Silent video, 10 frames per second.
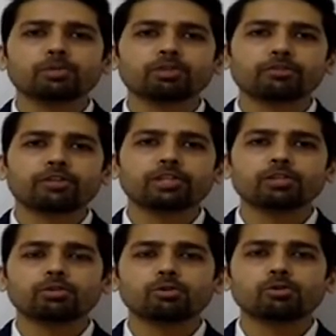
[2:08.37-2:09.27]
mutual funds
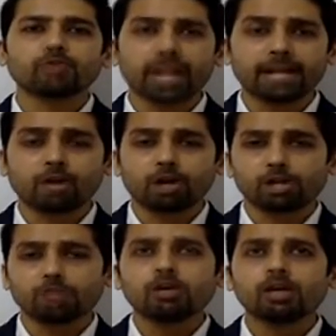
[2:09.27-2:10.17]
to do and
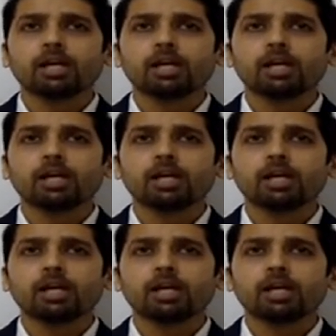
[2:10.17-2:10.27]
not do.